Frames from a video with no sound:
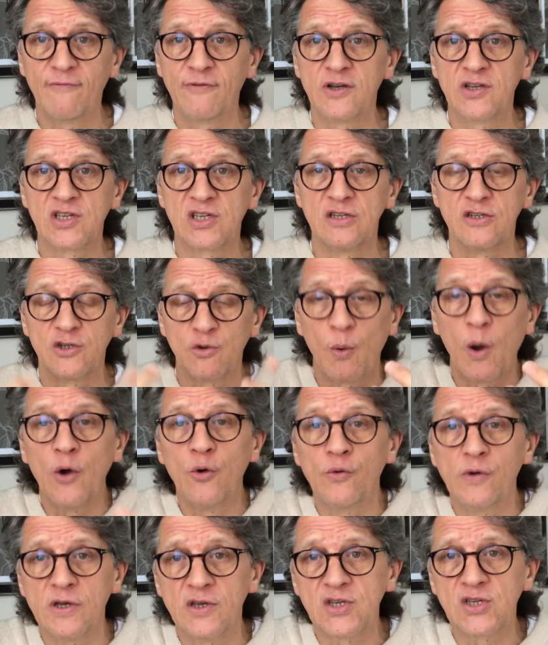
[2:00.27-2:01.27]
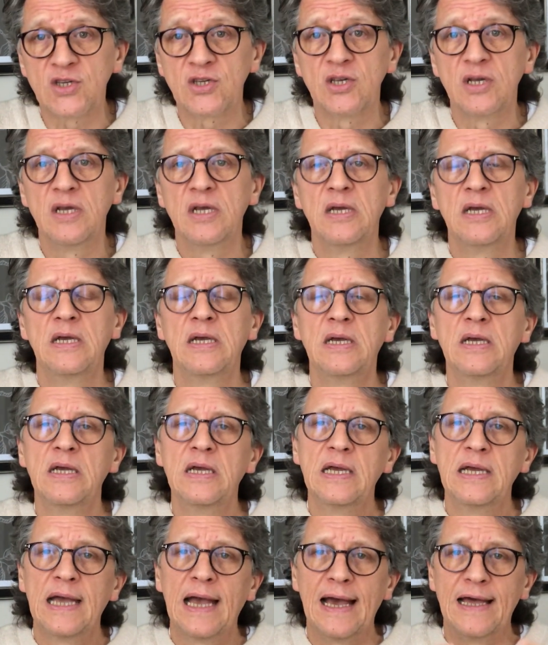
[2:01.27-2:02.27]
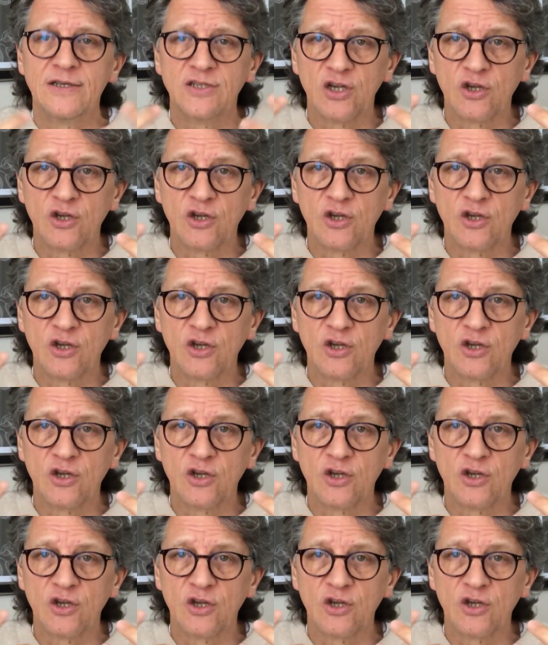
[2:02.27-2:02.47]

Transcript: us and to own us and to